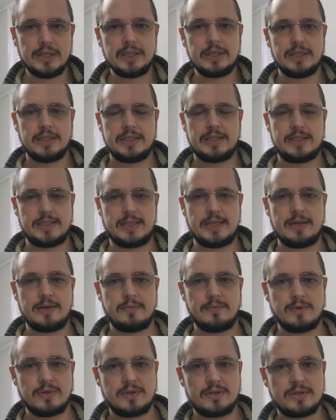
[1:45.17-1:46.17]
it
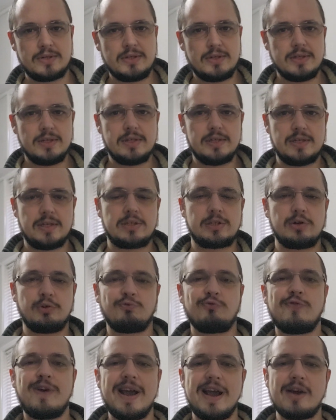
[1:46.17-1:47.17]
seems such a
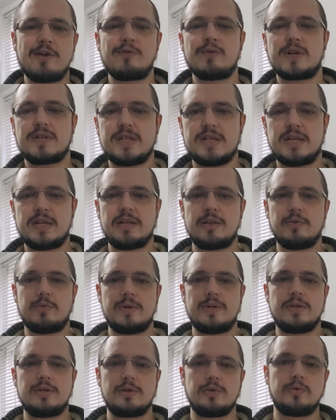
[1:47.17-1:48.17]
rarity that
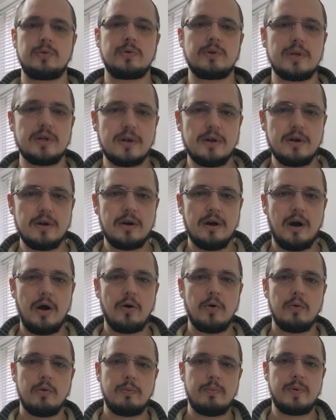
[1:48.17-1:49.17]
we do
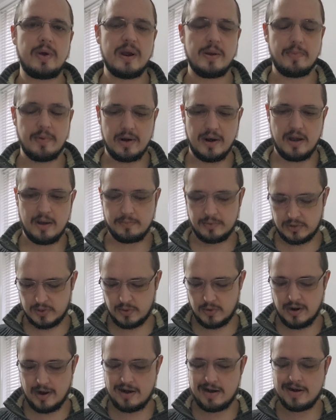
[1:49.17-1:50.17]
hold people up
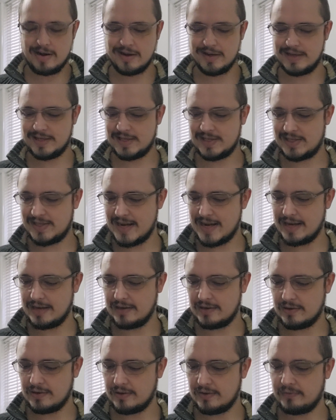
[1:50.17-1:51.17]
to a higher
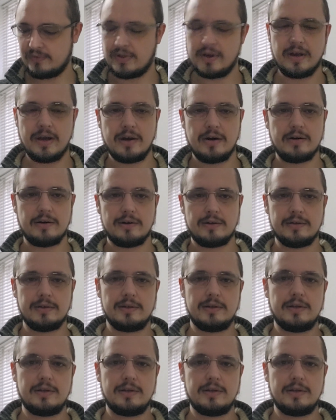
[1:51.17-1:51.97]
standard if they are